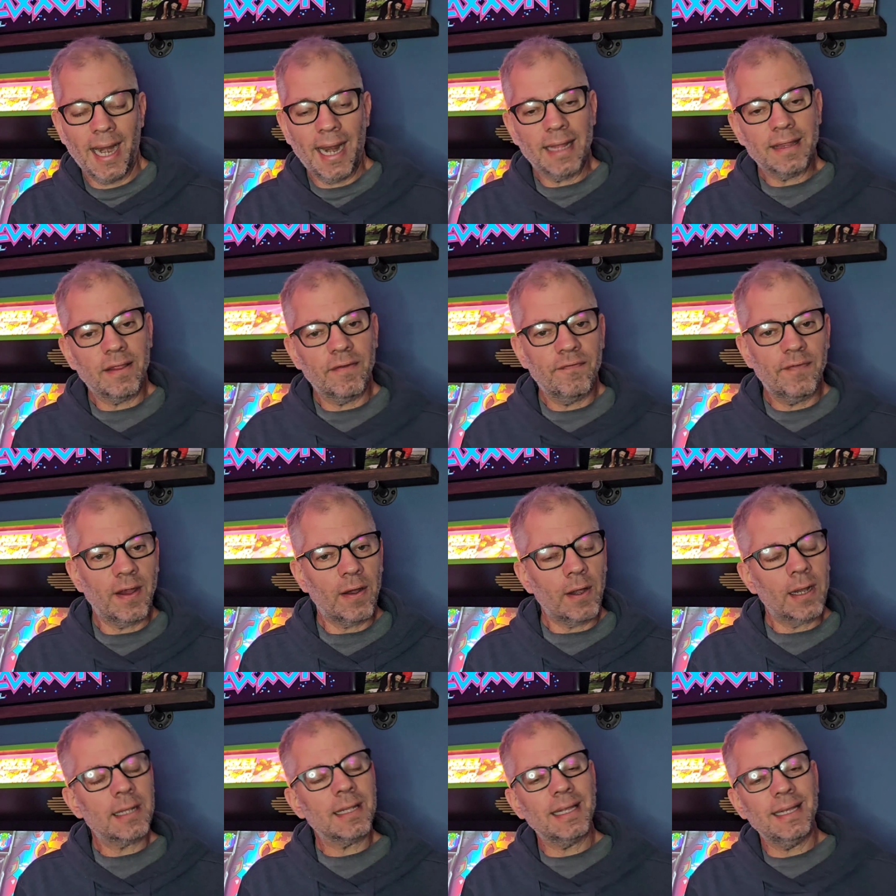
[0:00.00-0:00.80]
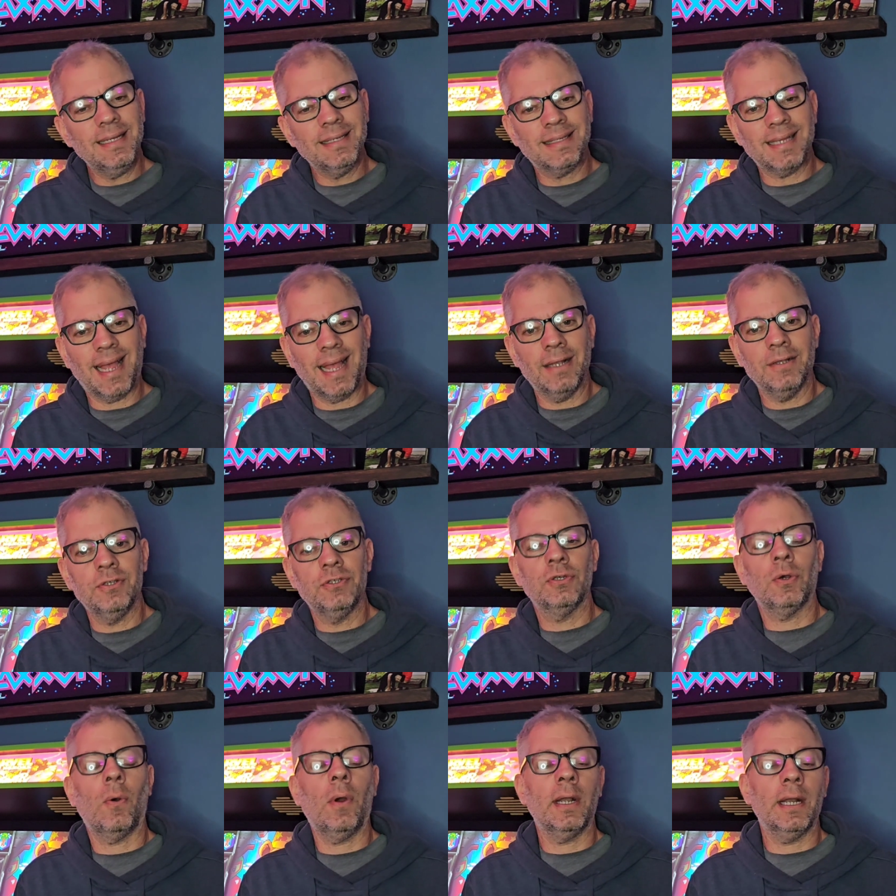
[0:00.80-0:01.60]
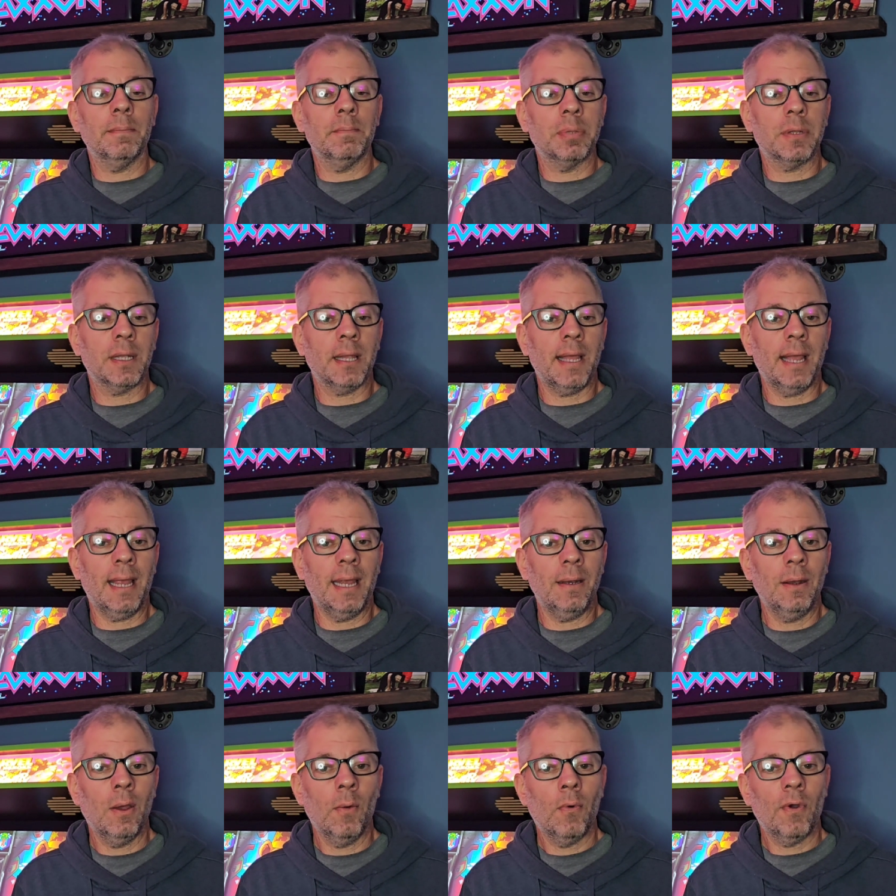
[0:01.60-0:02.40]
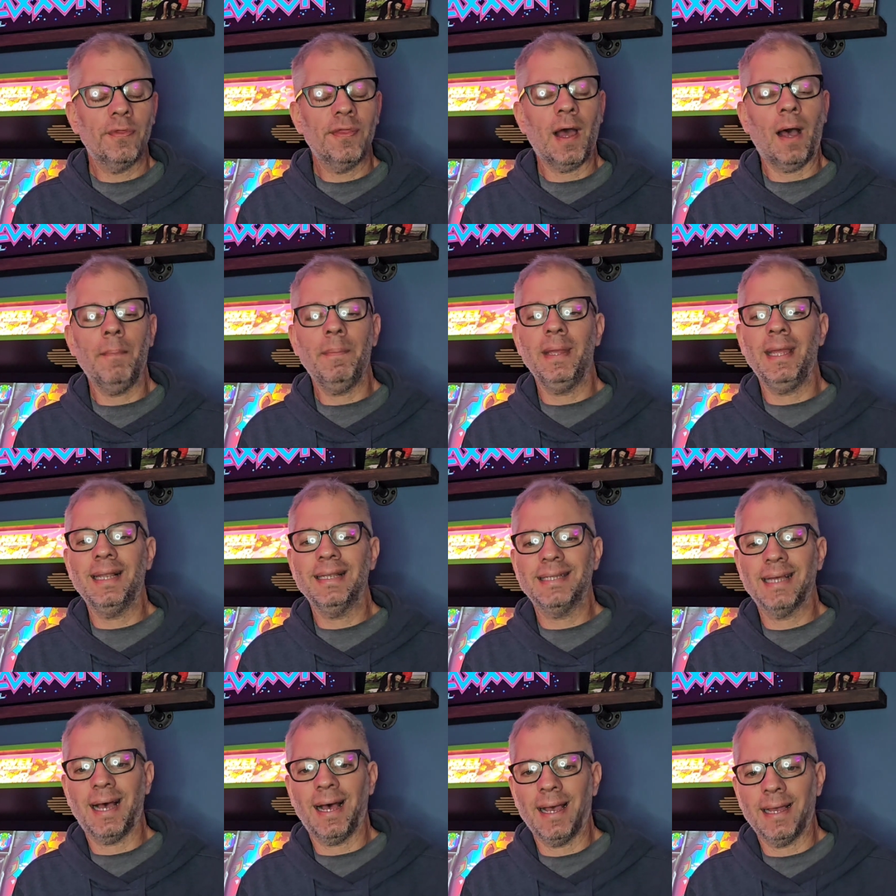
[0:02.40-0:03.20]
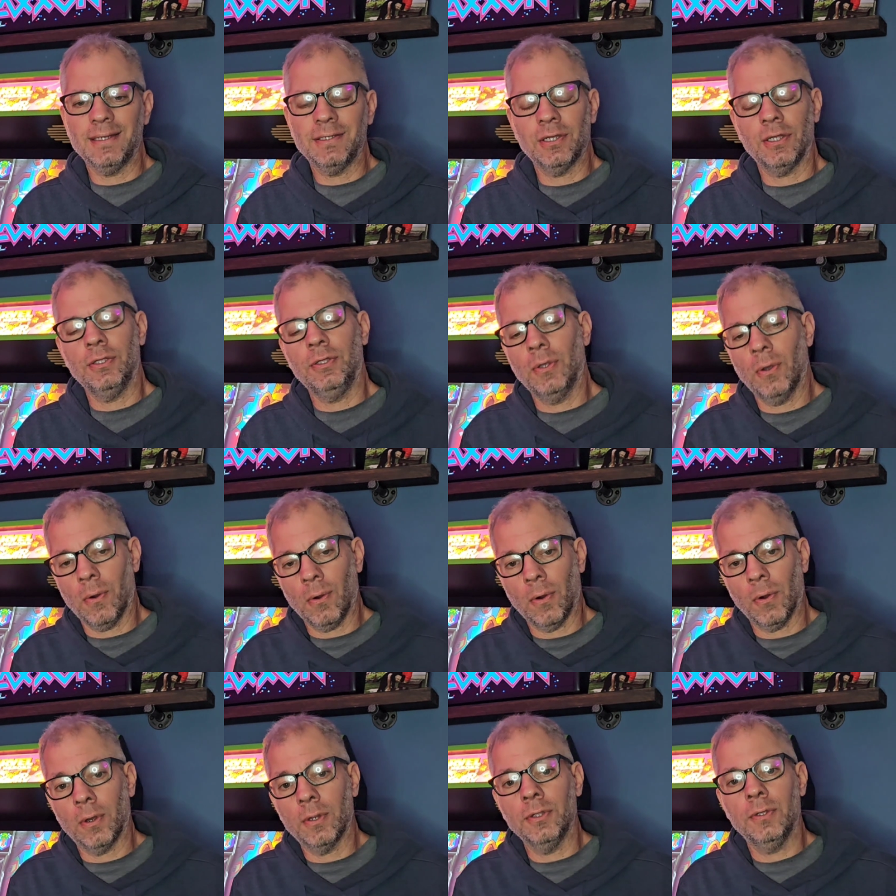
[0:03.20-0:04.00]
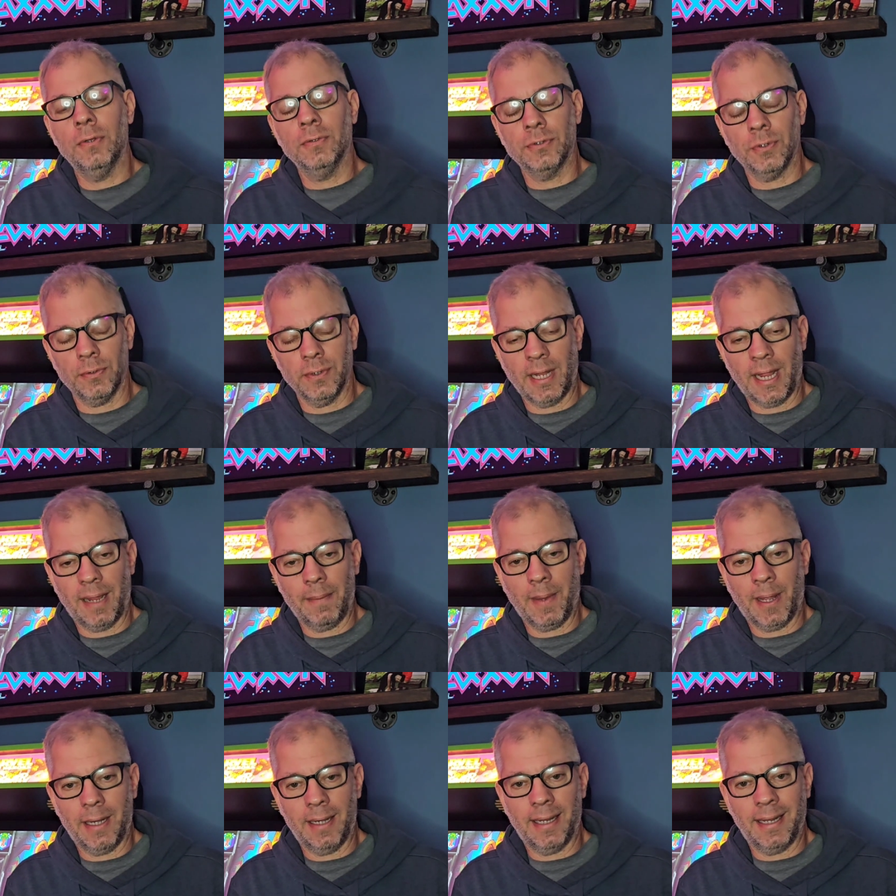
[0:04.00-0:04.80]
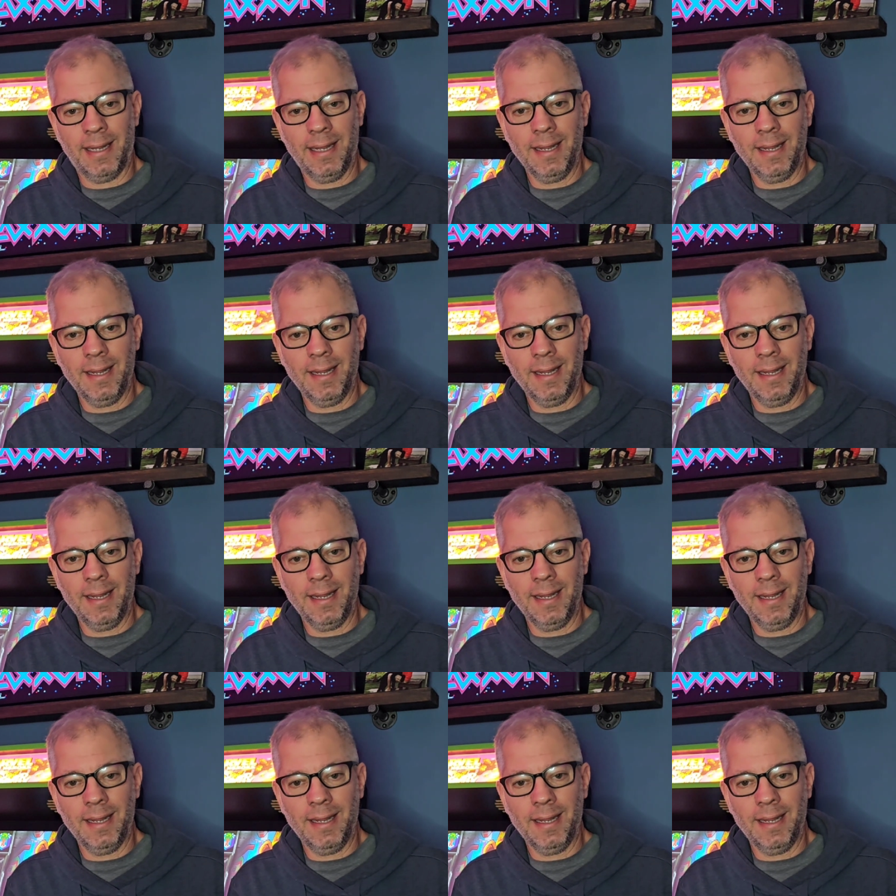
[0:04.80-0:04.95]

and at the very least enjoyed and played without being tied to your username and